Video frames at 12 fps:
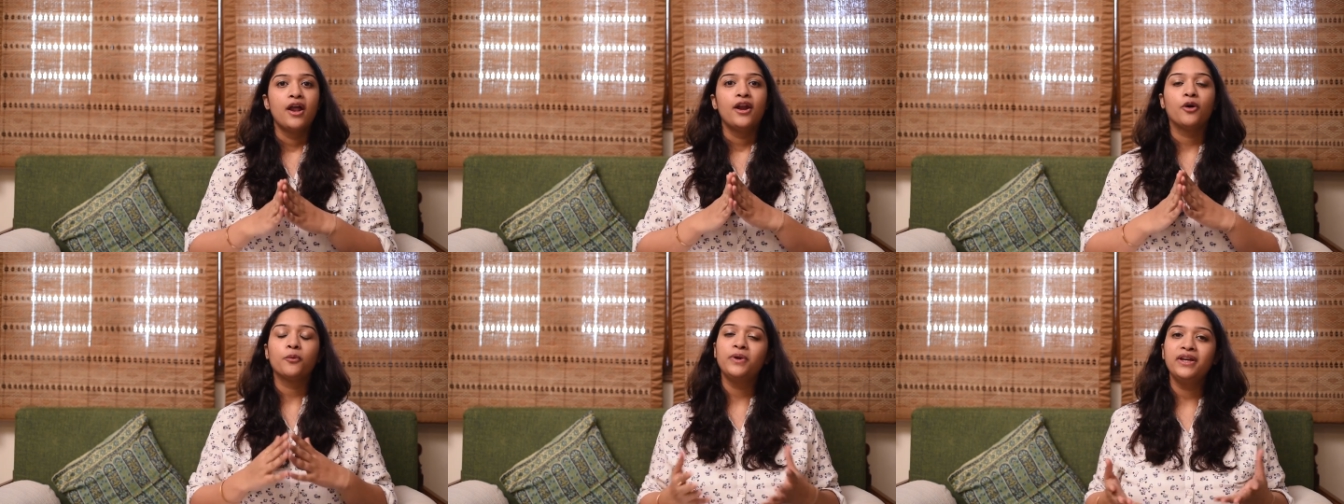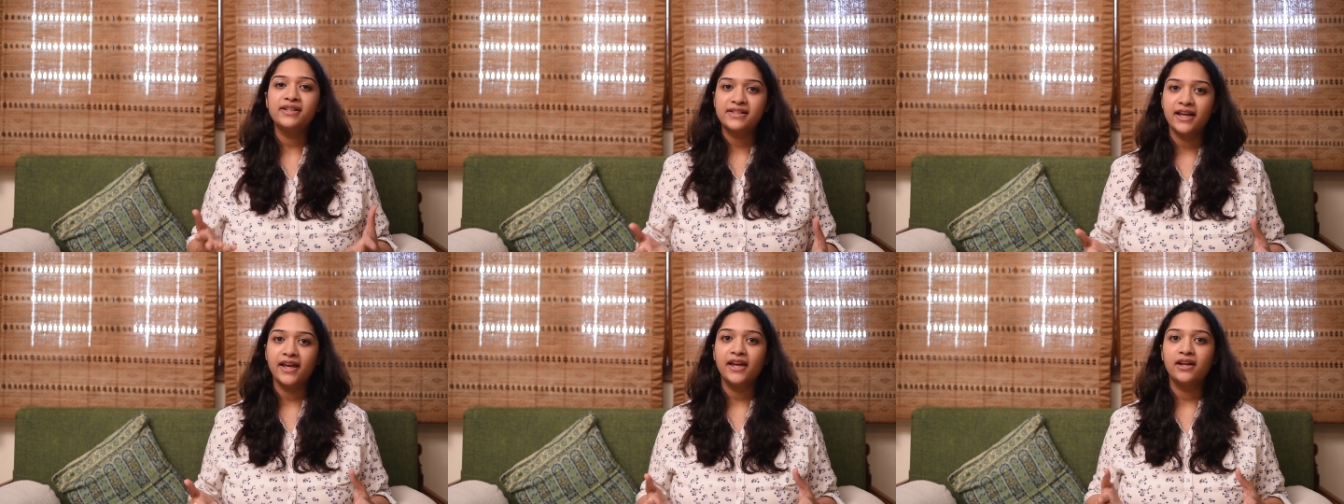Now we
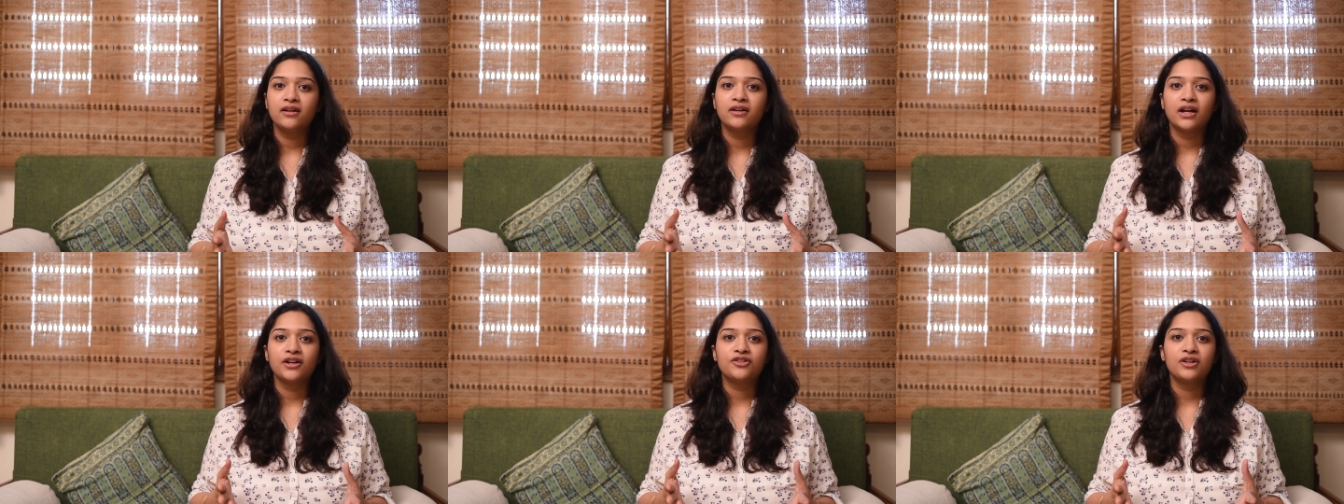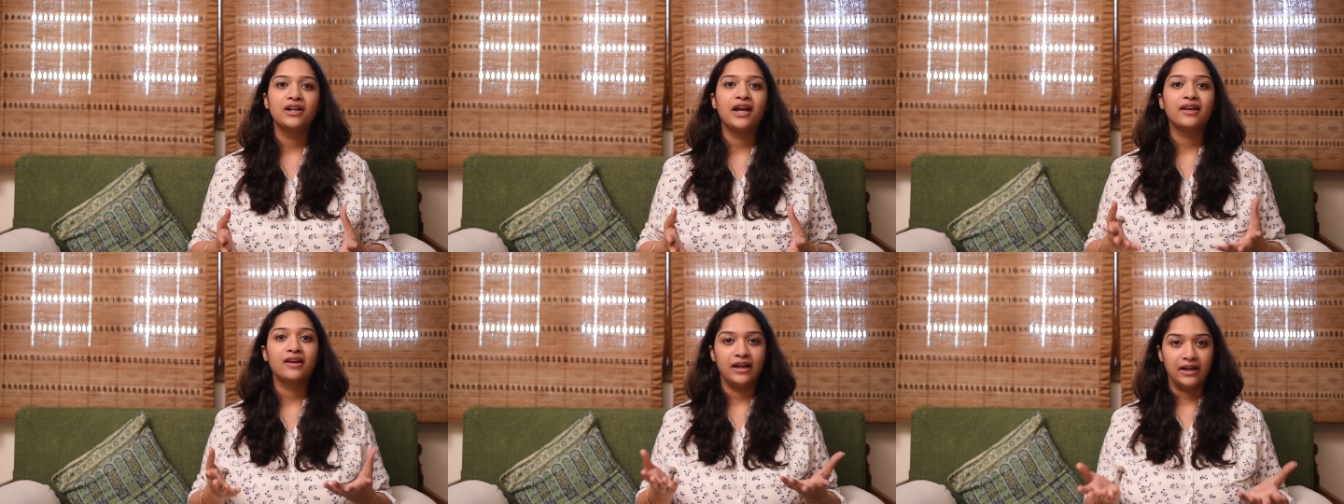stay in a country
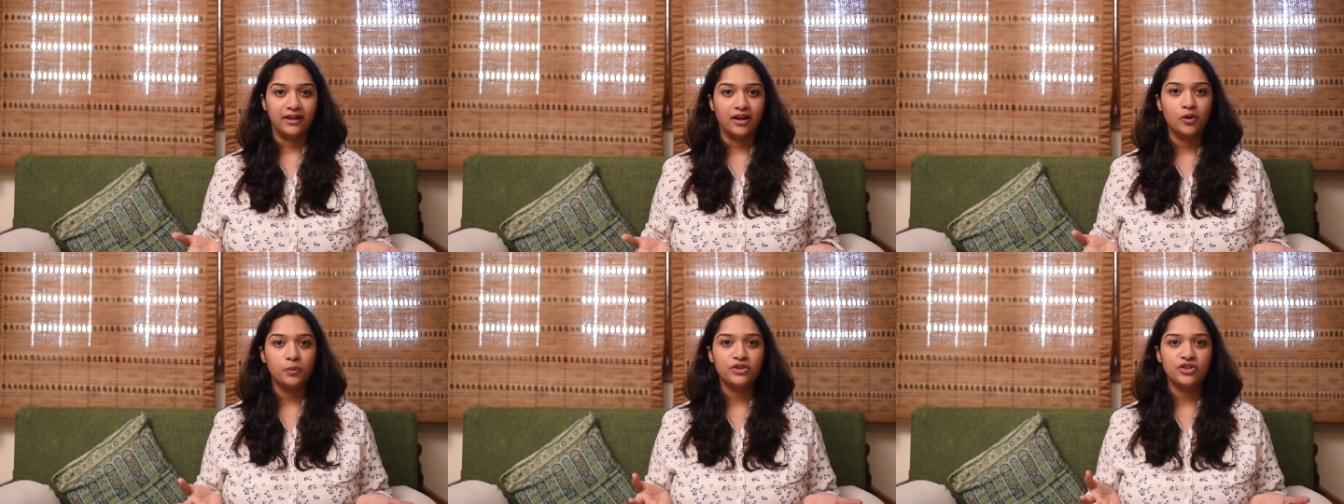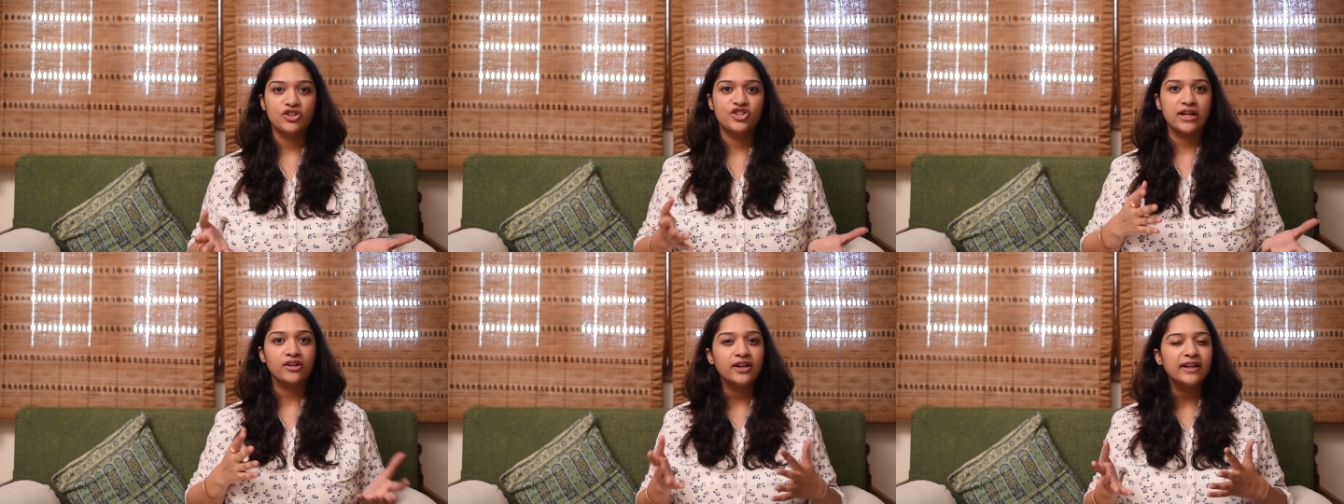like India, which is
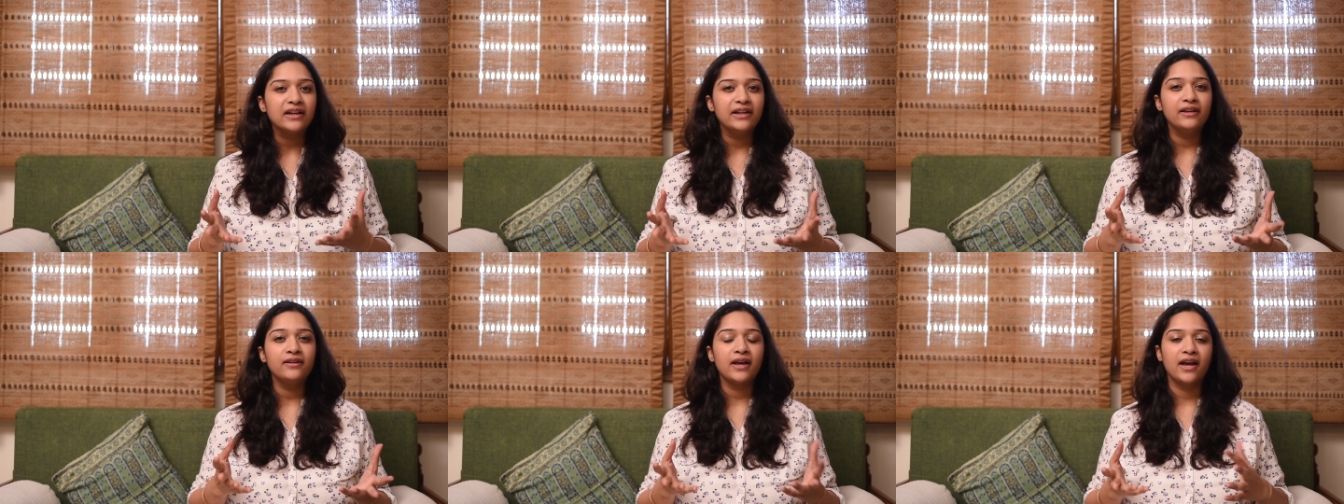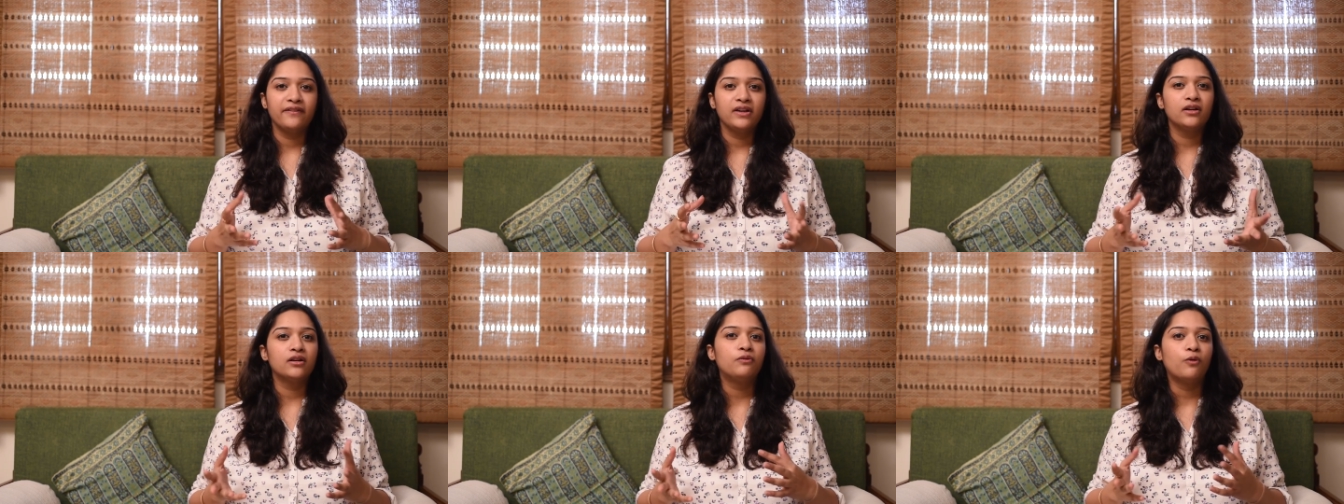generally having
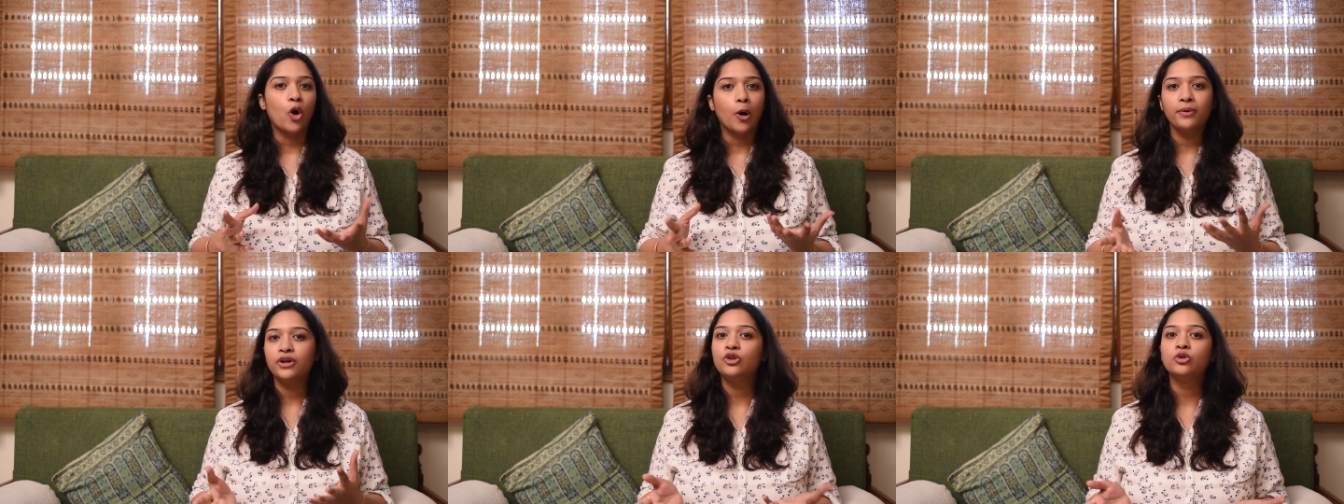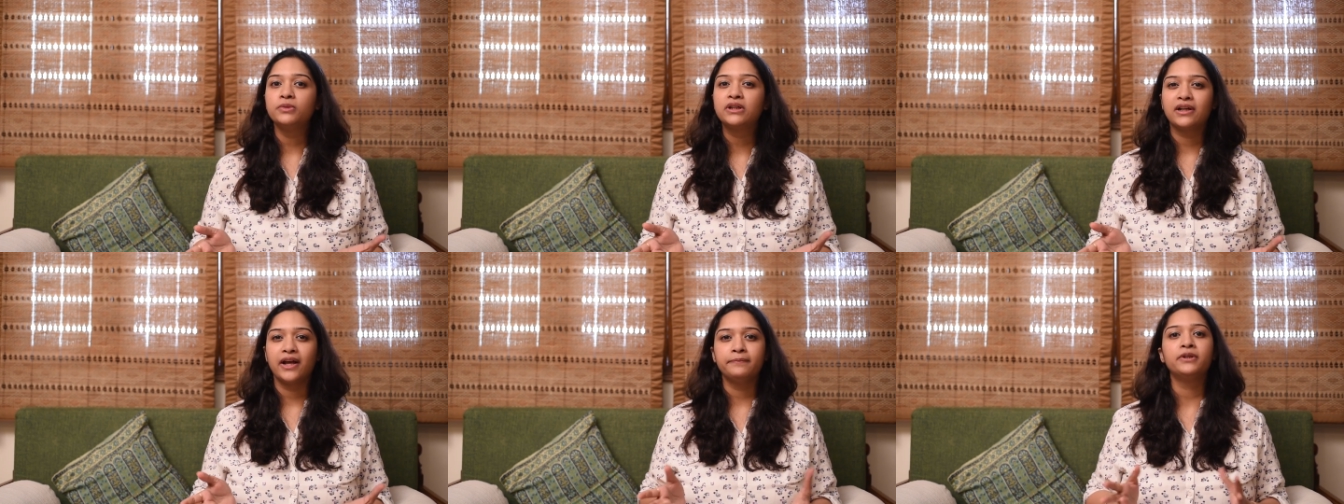a warm and
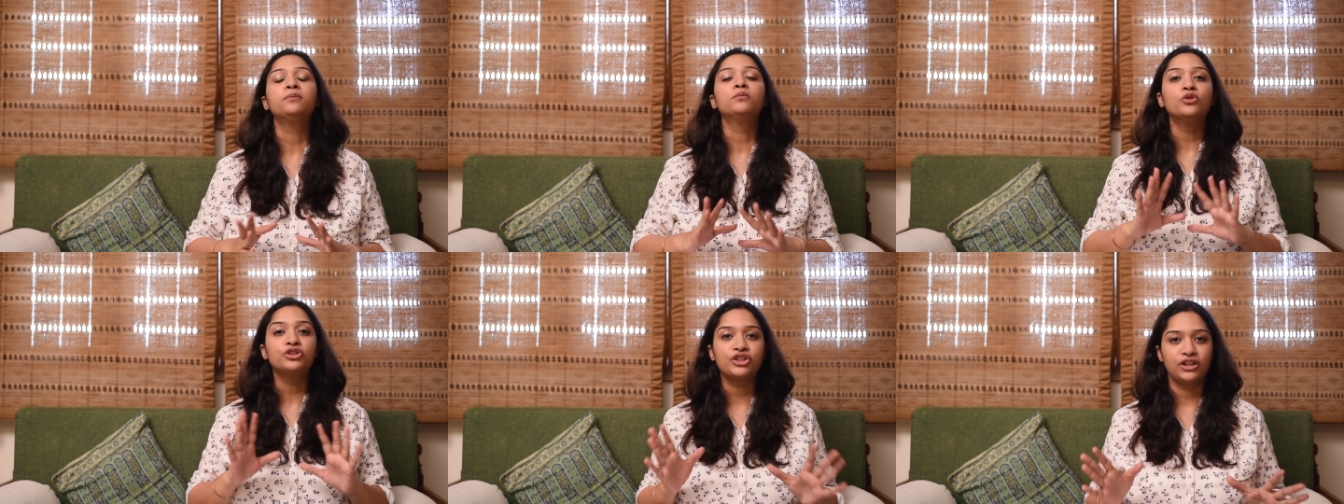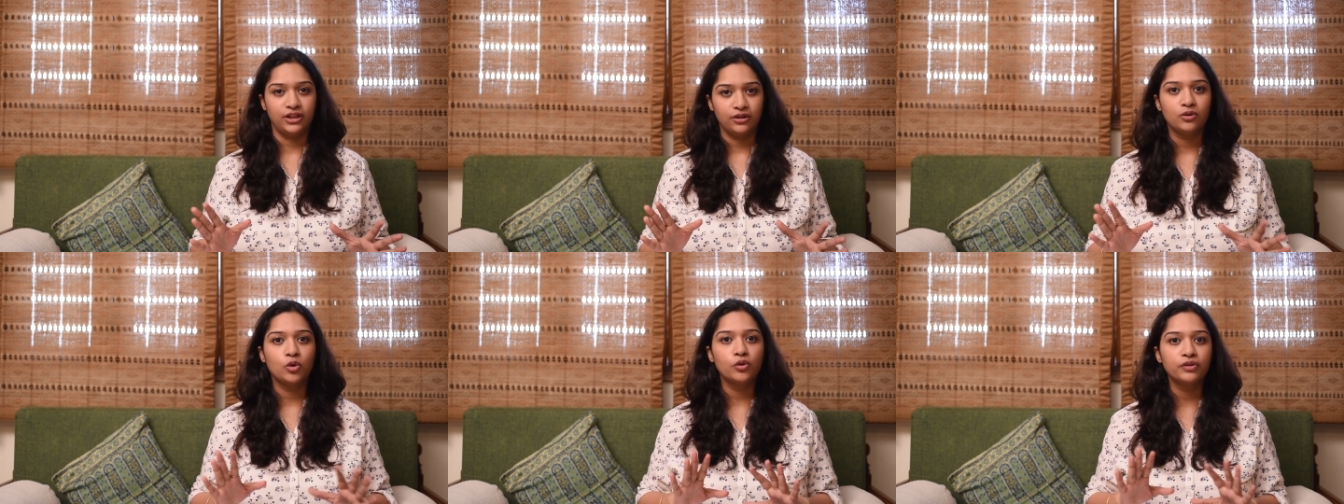humid climate mostly
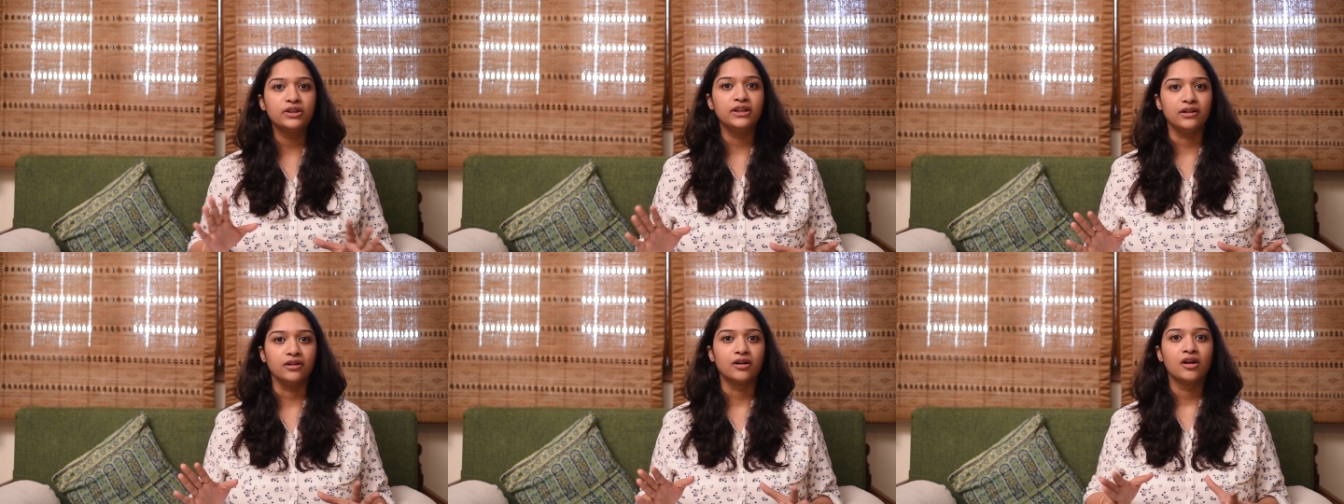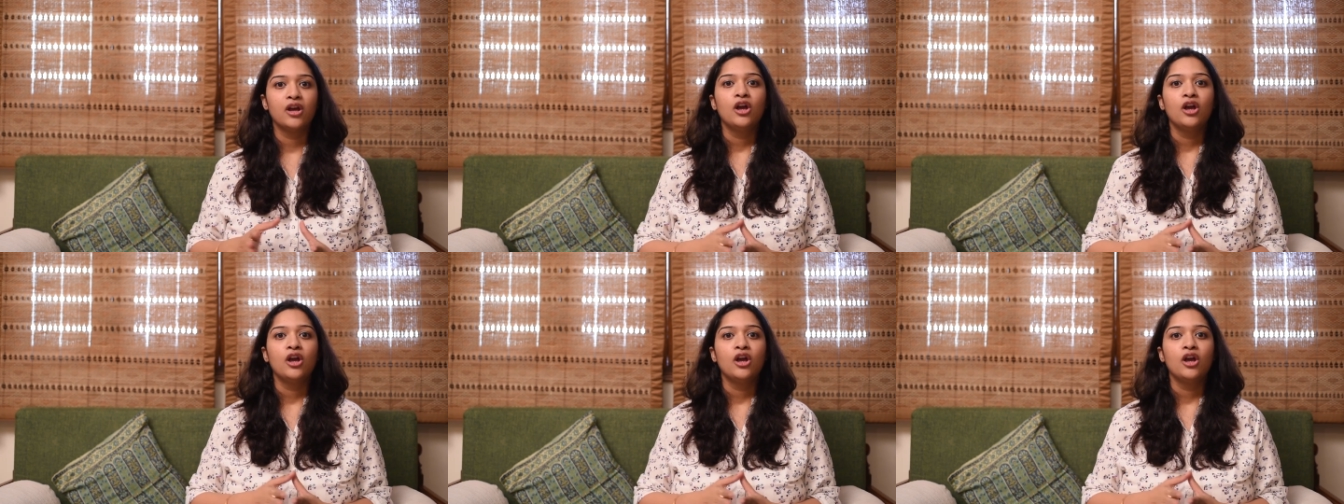over the year.